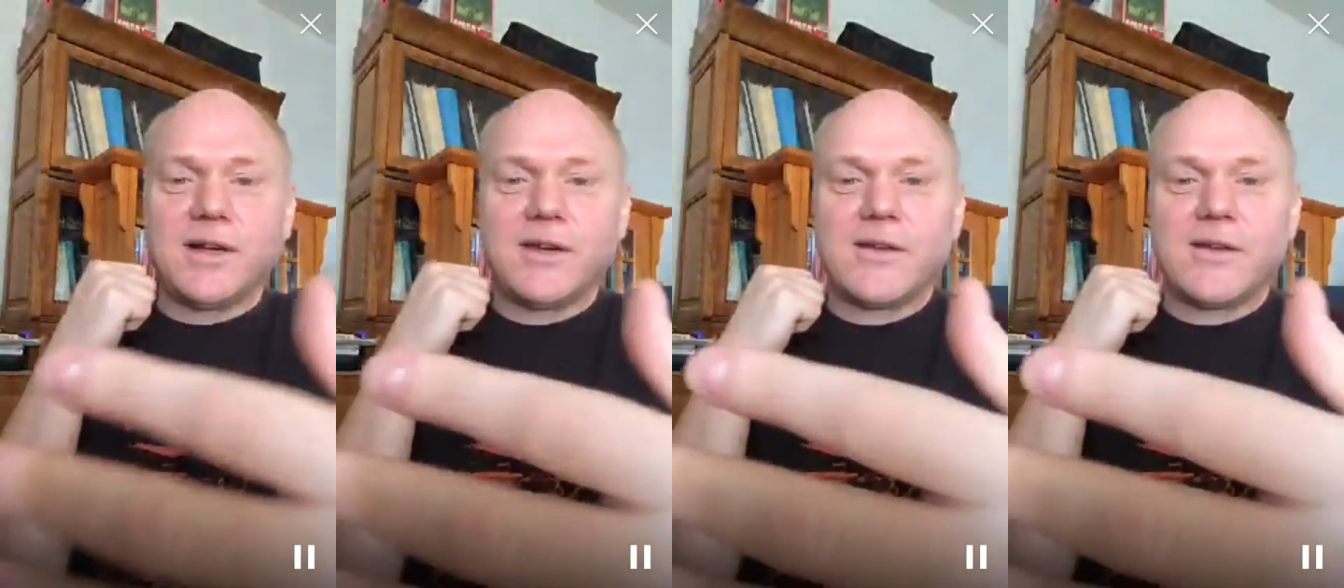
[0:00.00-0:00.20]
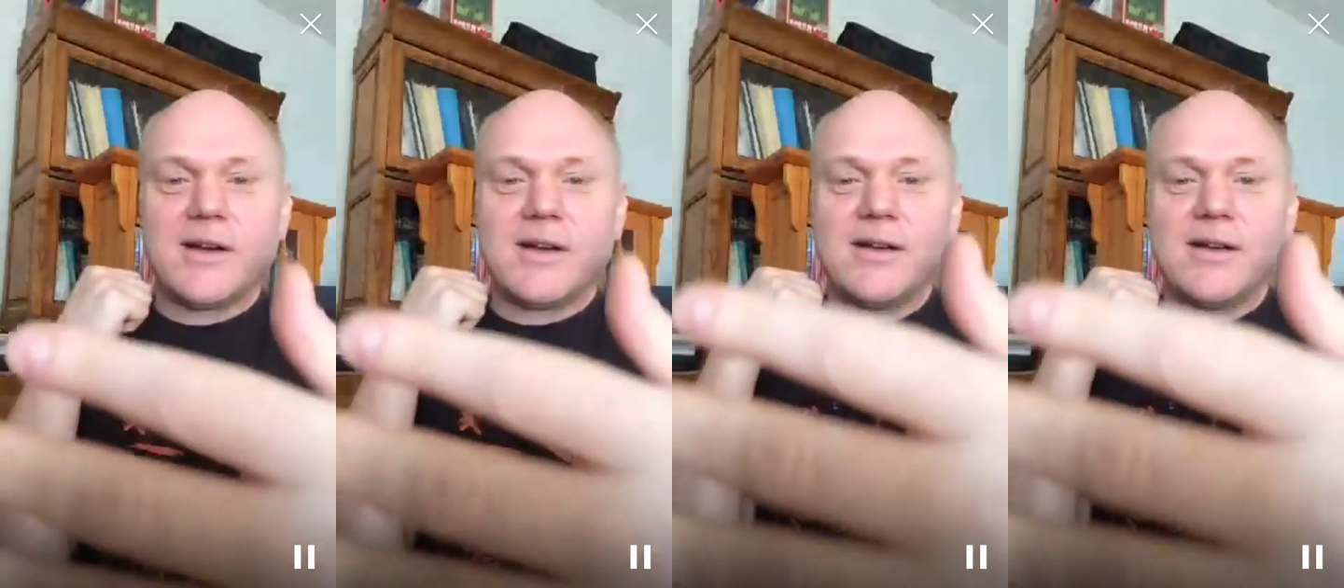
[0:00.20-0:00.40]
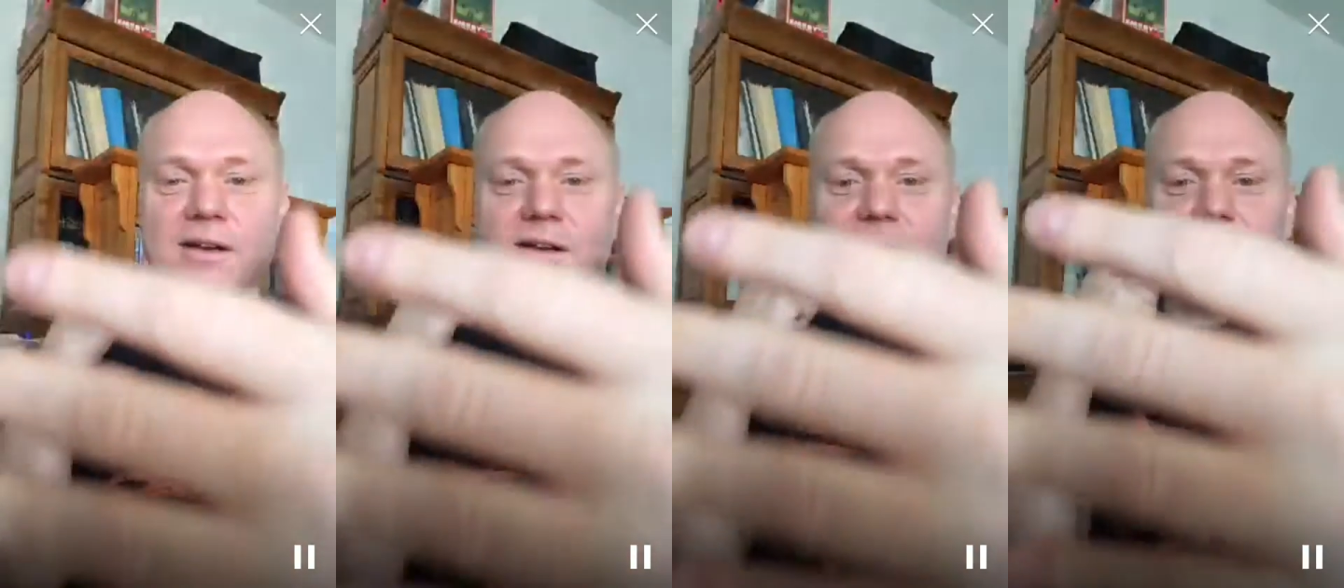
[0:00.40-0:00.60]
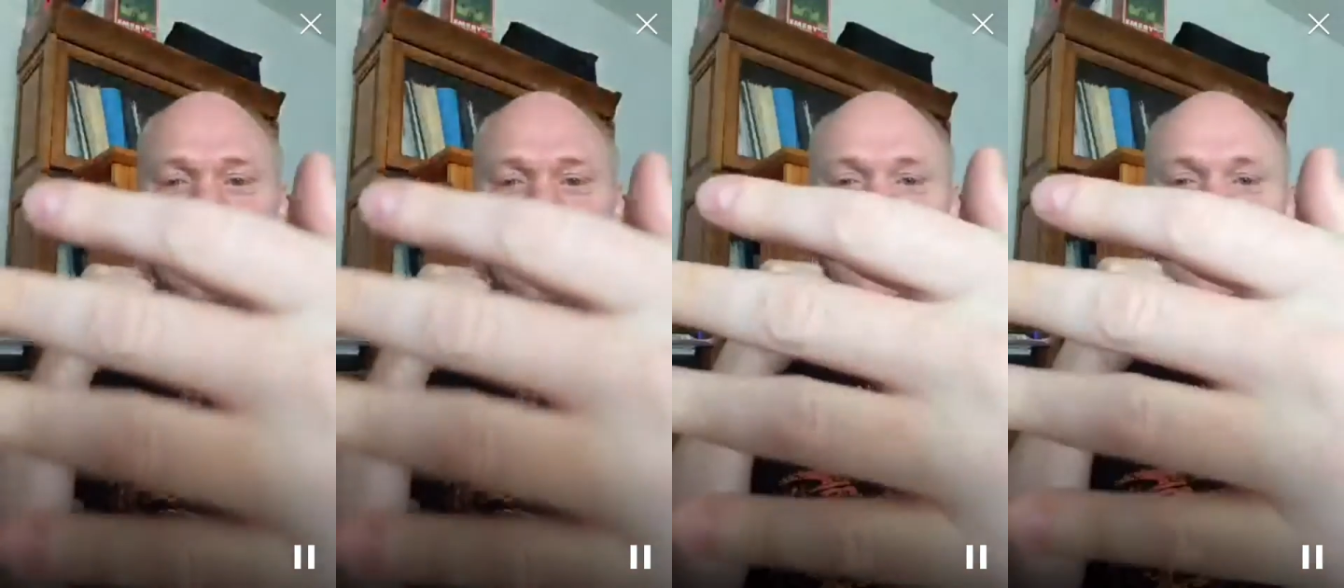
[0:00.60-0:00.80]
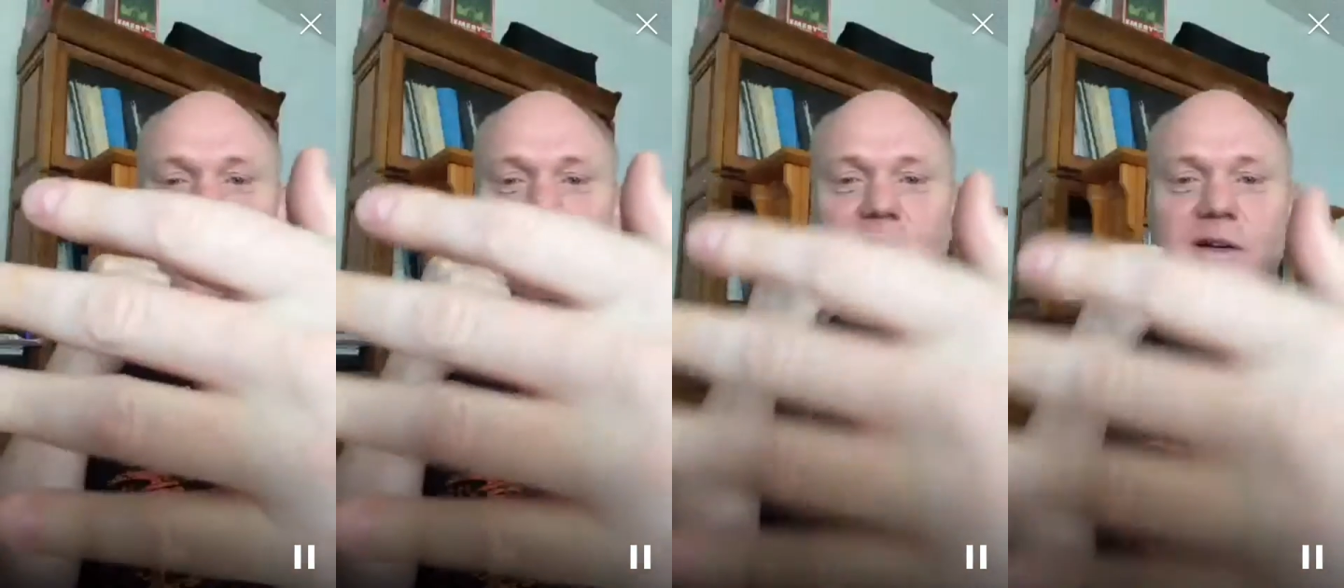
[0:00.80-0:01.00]
right?
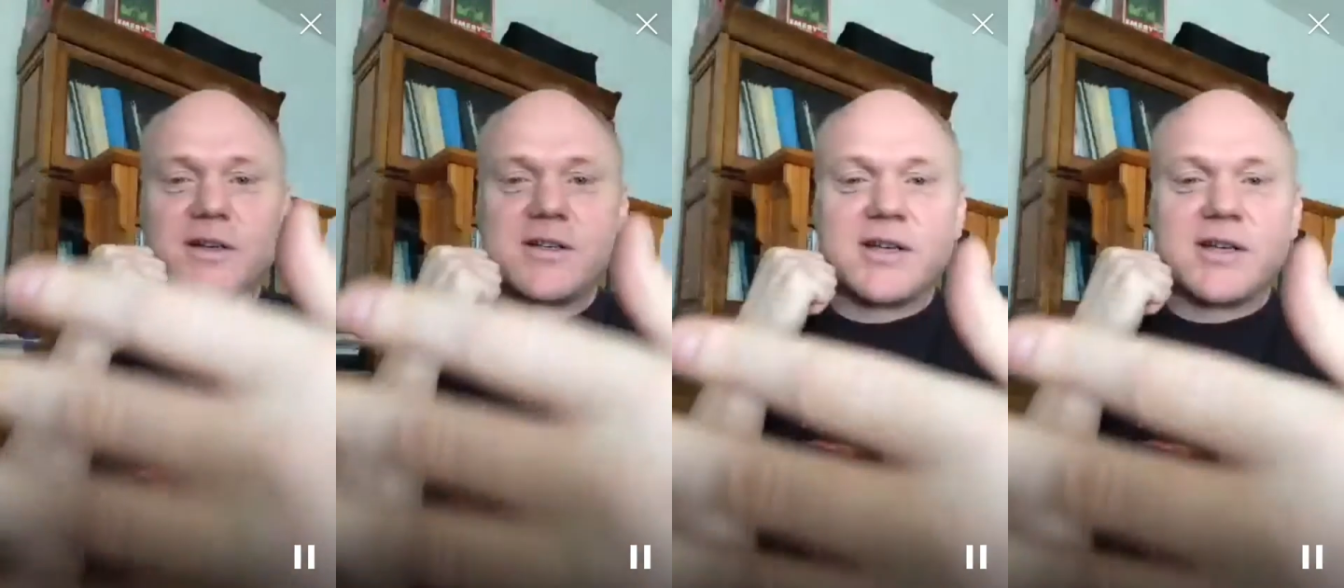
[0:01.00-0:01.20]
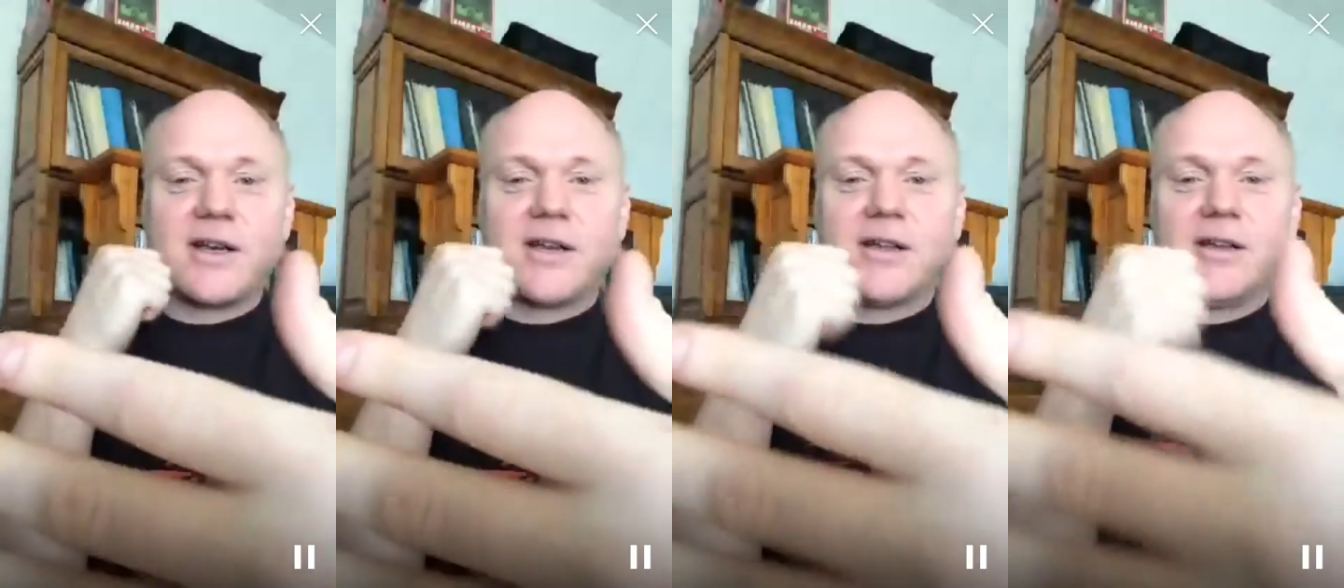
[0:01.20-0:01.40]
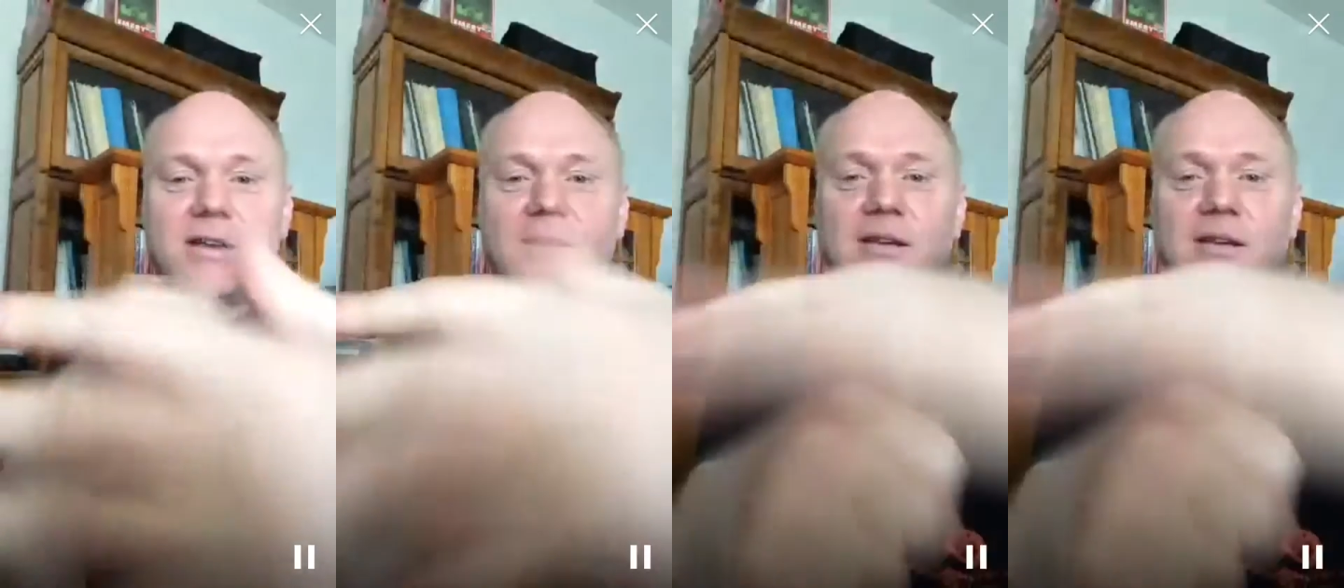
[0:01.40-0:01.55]
You punch at it